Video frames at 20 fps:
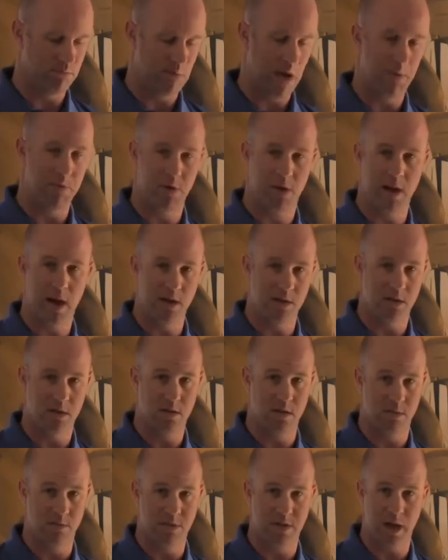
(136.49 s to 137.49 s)

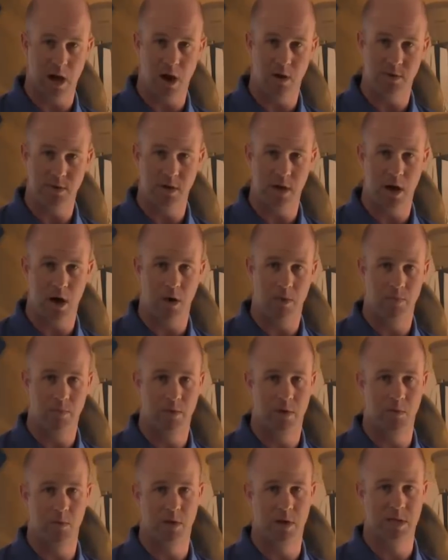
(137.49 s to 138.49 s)
applications themselves now,
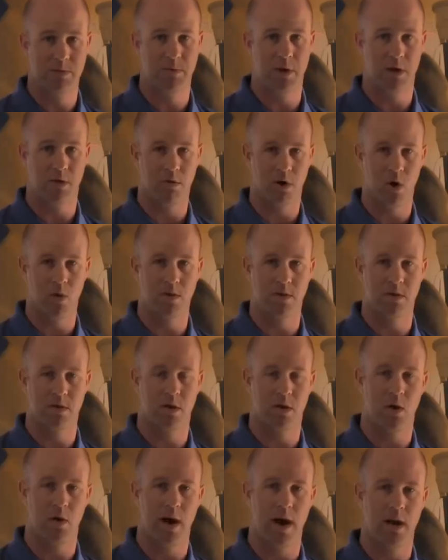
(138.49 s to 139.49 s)
then we expect growers
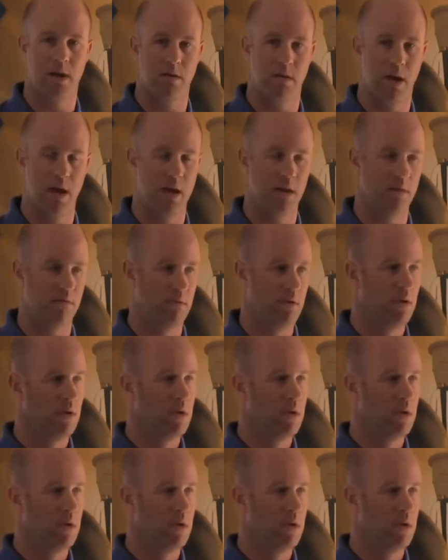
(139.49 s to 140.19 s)
to go out and, and,